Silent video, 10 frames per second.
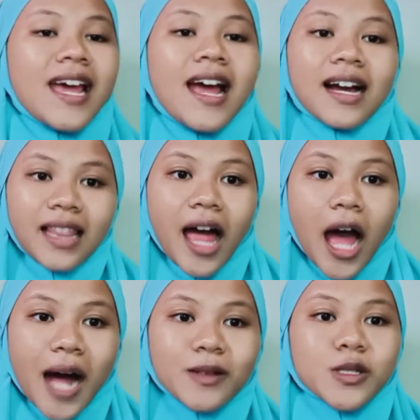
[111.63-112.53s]

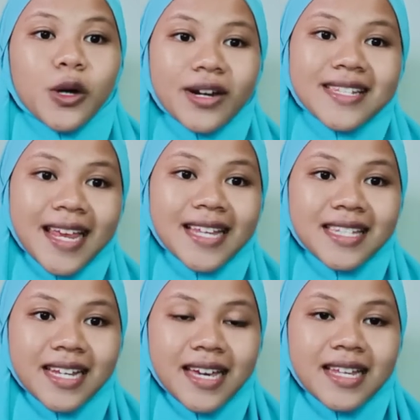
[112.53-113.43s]
clause, or
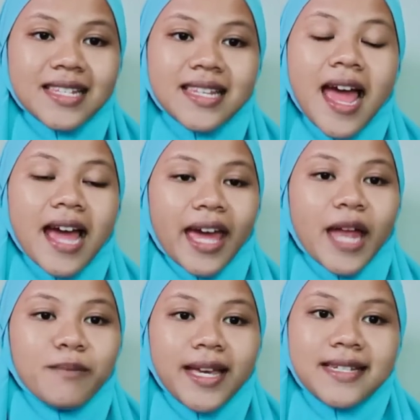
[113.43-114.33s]
sentence
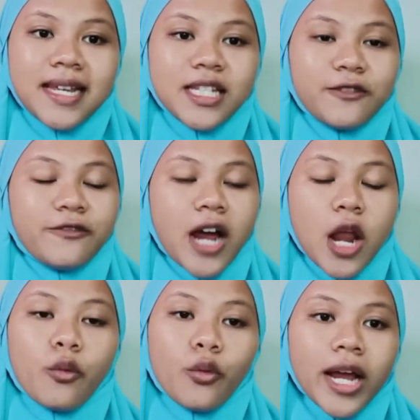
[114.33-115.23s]
can be
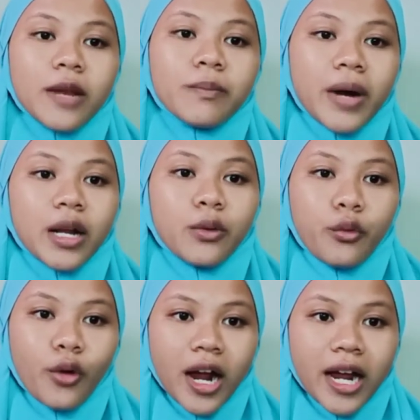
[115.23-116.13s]
identified one by
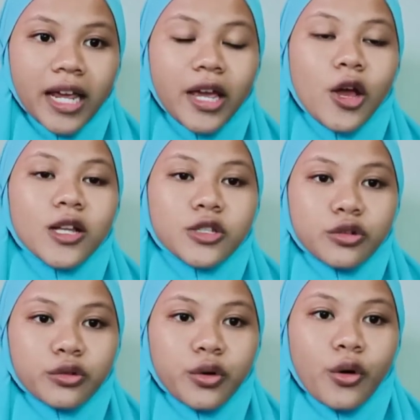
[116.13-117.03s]
one
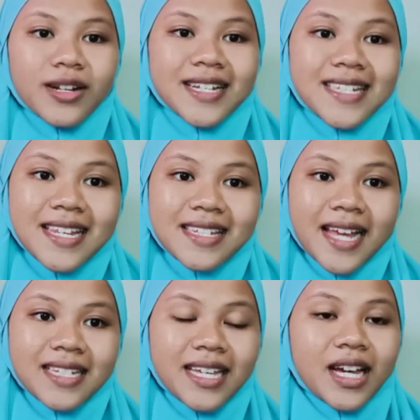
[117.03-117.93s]
through the
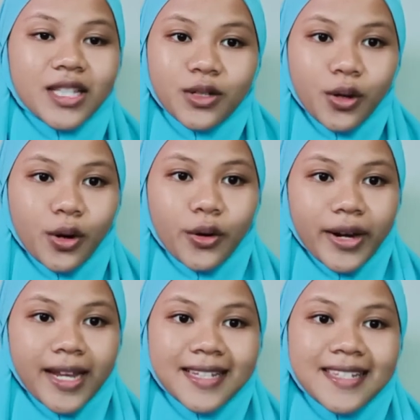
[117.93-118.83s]
syntactic categories.